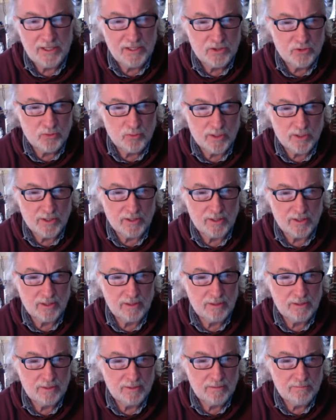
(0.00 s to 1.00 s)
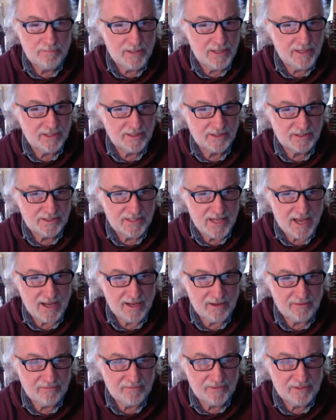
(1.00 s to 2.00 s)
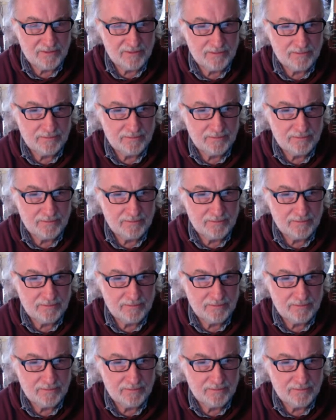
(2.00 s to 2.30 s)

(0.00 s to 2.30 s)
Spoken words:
Israel being saved?